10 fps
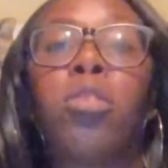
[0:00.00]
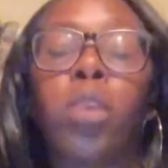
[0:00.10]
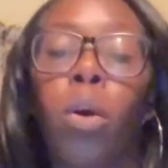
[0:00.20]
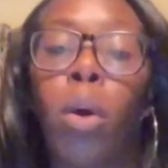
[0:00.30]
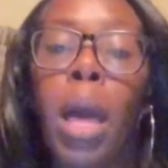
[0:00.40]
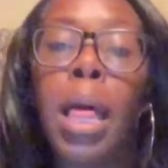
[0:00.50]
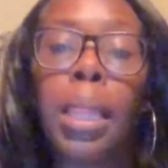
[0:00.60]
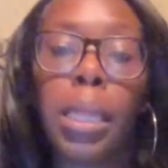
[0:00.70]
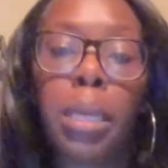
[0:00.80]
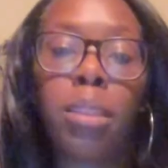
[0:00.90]
So
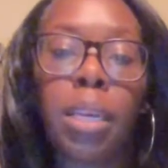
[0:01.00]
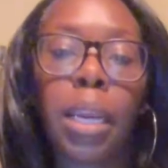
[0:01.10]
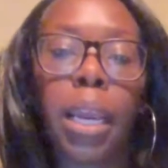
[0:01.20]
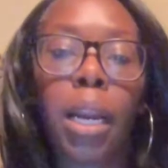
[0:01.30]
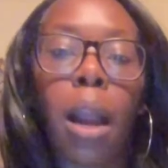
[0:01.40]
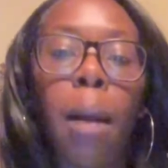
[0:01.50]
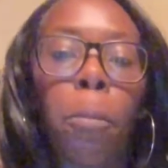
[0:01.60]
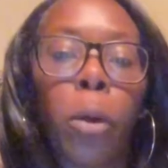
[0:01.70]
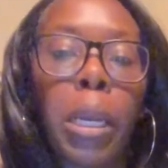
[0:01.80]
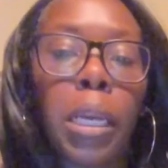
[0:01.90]
listening and
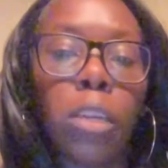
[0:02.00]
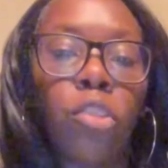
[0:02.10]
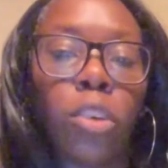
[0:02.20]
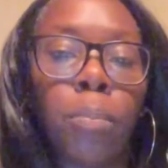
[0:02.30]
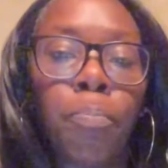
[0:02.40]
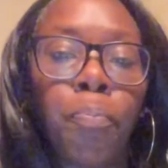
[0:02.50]
comprehension.